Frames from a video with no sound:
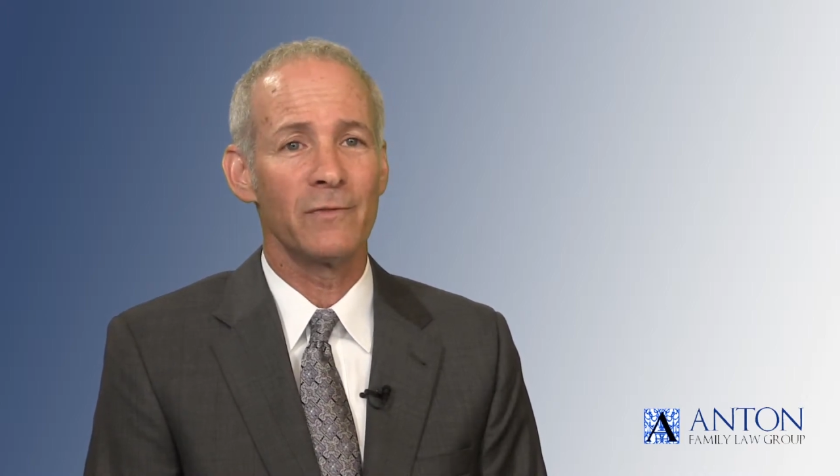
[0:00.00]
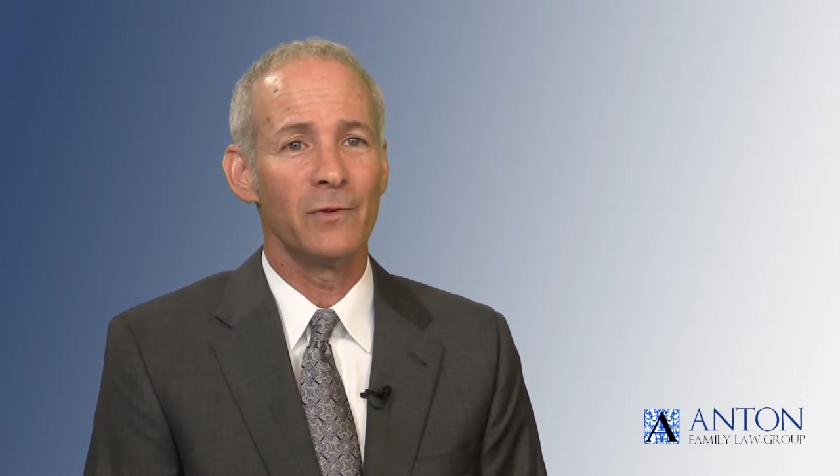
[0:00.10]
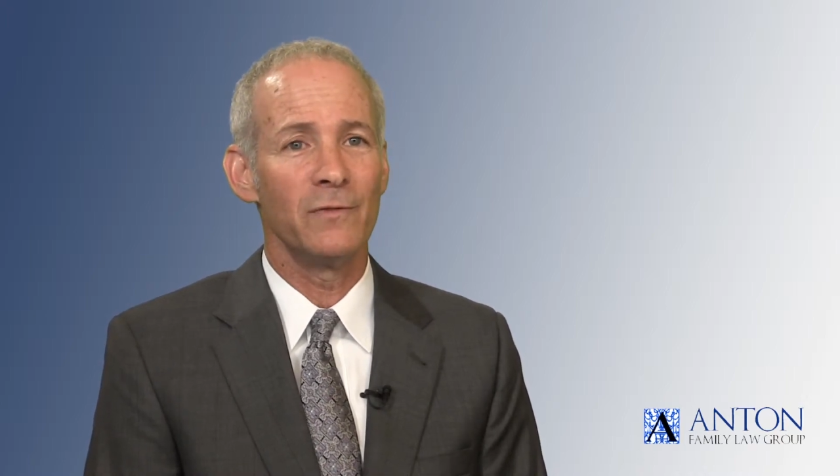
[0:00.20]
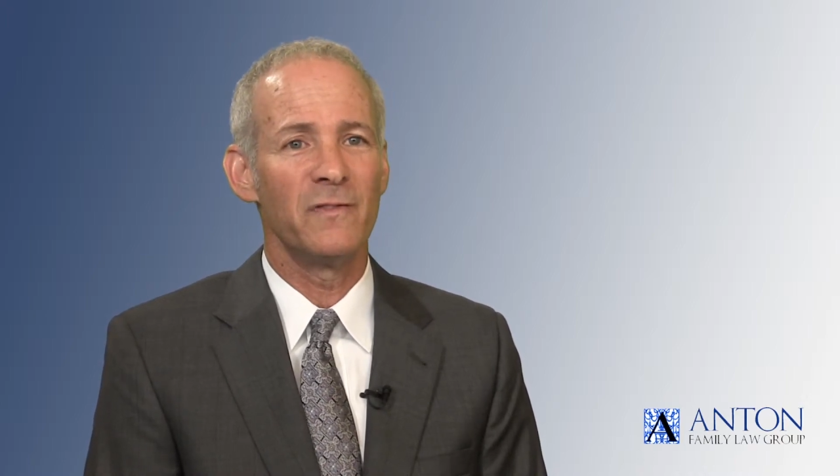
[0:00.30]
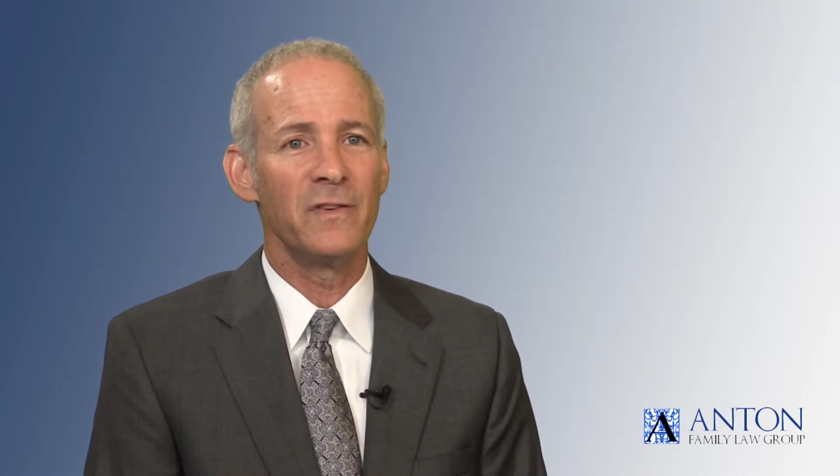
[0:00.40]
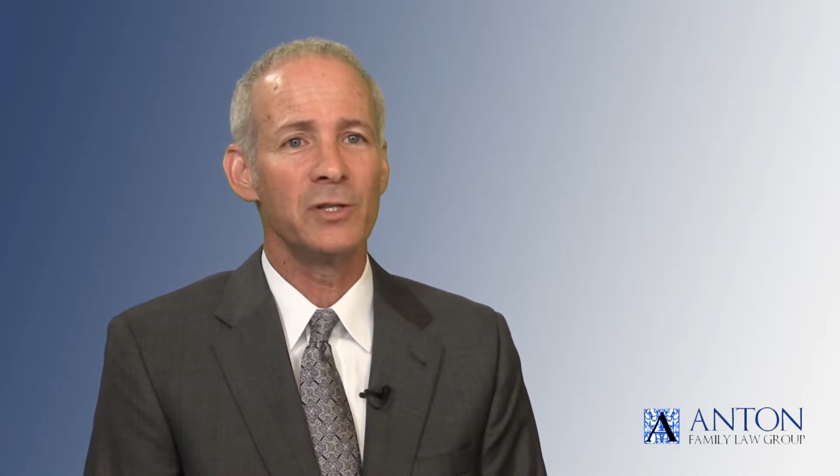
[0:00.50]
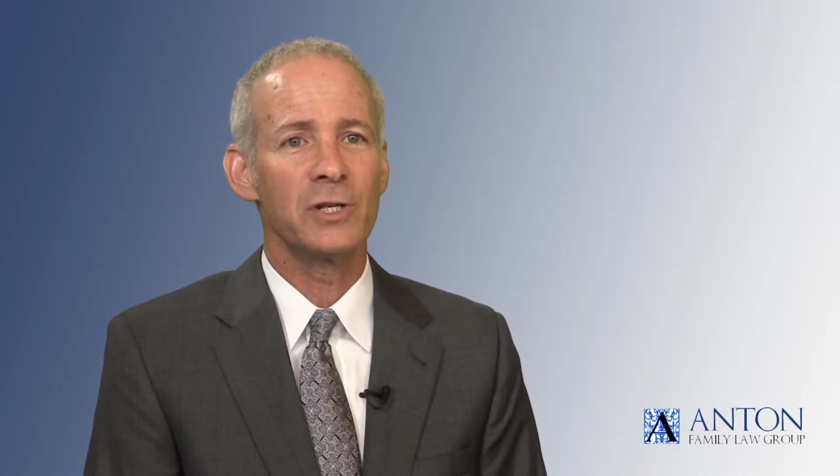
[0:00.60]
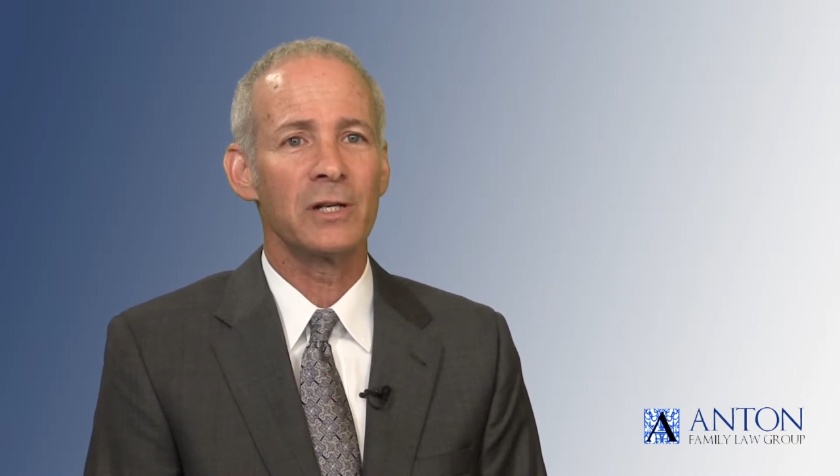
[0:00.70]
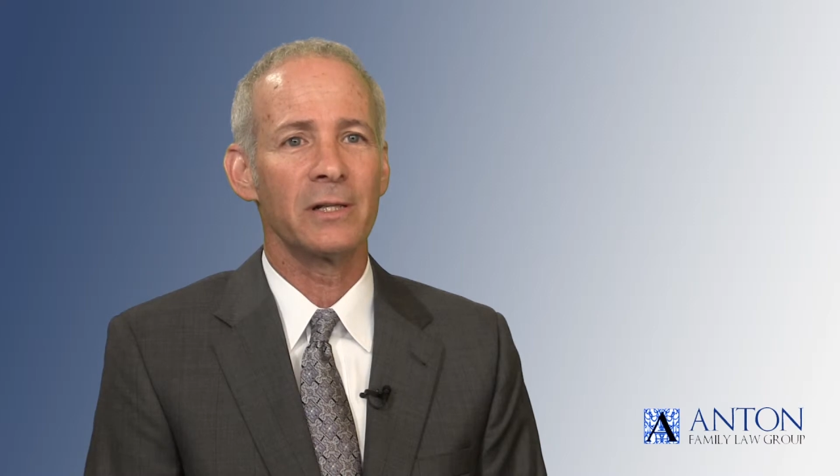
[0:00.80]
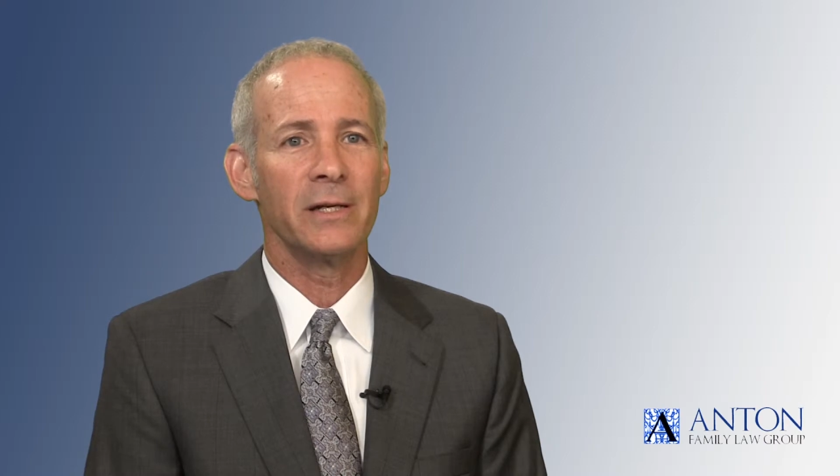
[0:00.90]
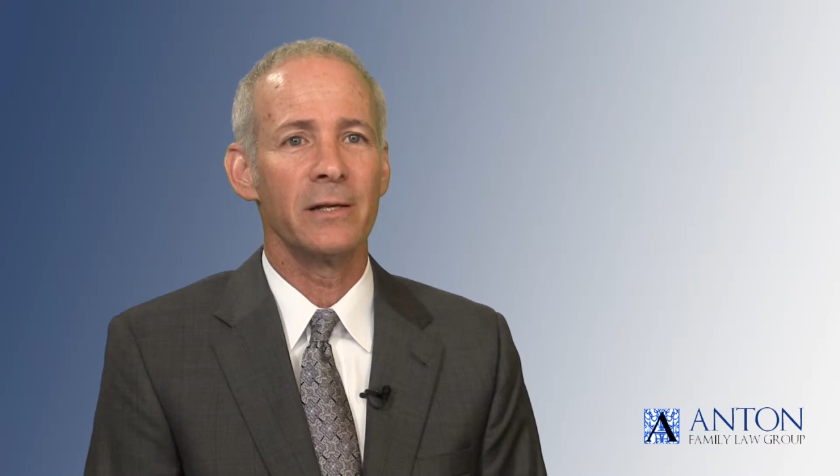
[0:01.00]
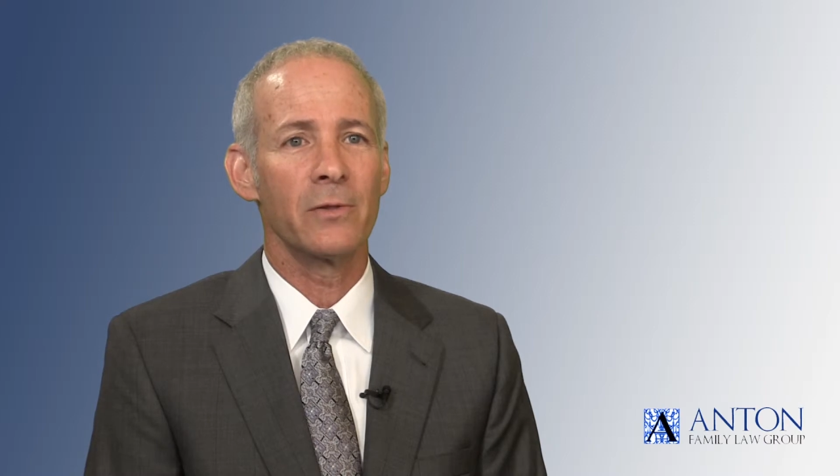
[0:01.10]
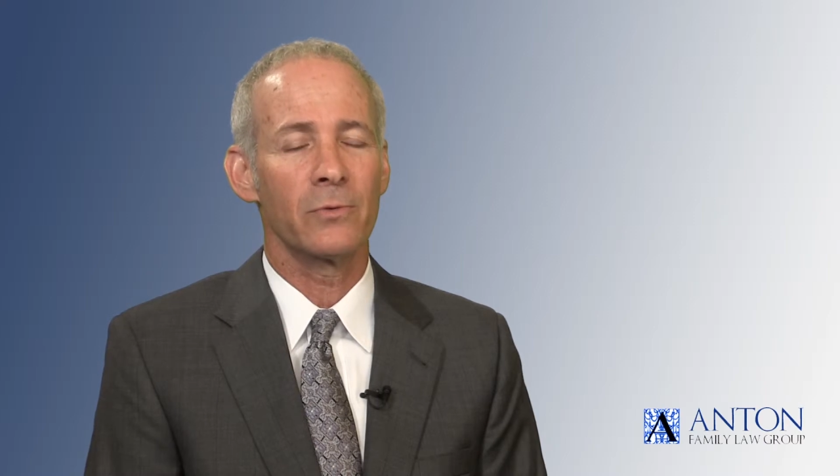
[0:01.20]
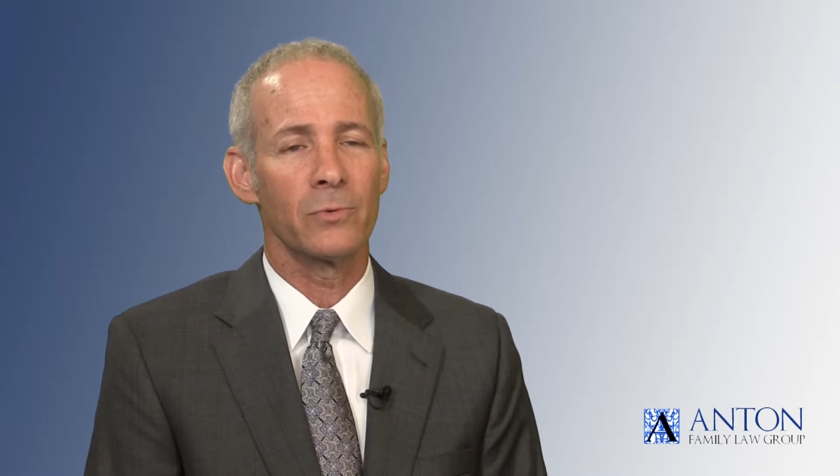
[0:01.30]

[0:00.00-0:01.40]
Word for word: if you physically,